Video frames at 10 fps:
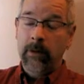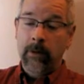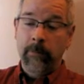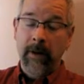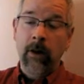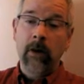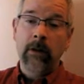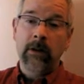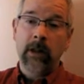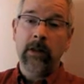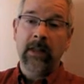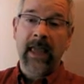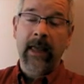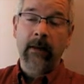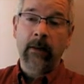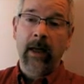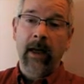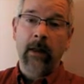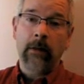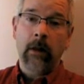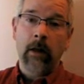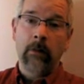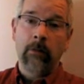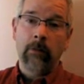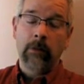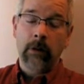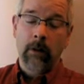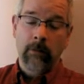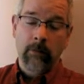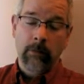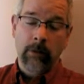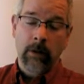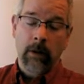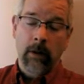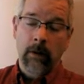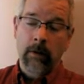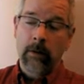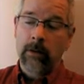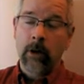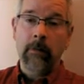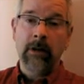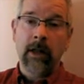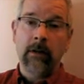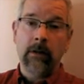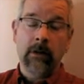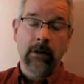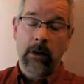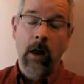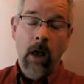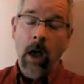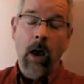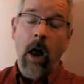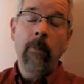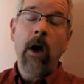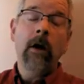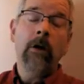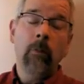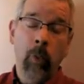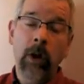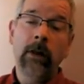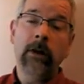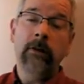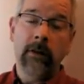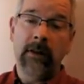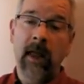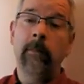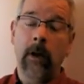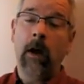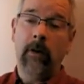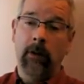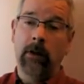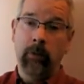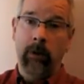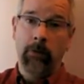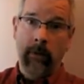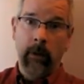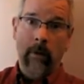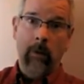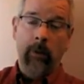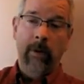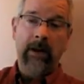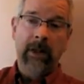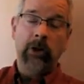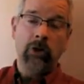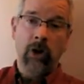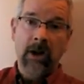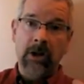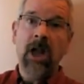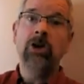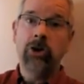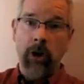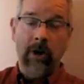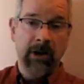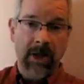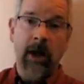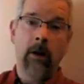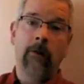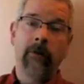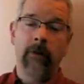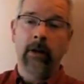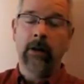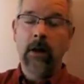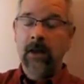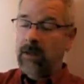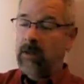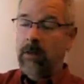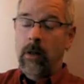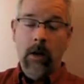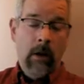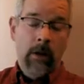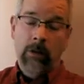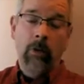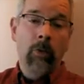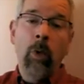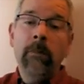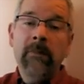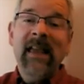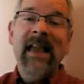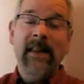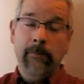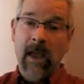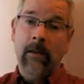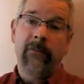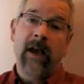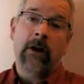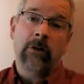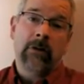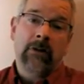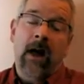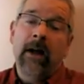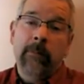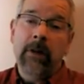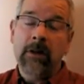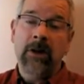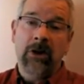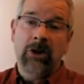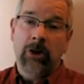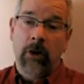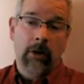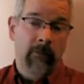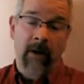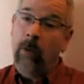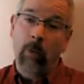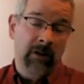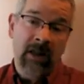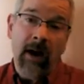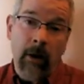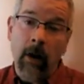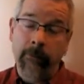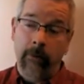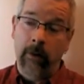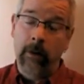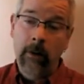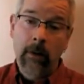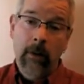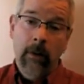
He said the bearings just can't last under those under those uh, circumstances. And he said, and I'm not willing to stand behind this with with my signature as an engineer and sign off on this. He says, so there wouldn't be any manufacturer's liability insurance if I won't sign off on it.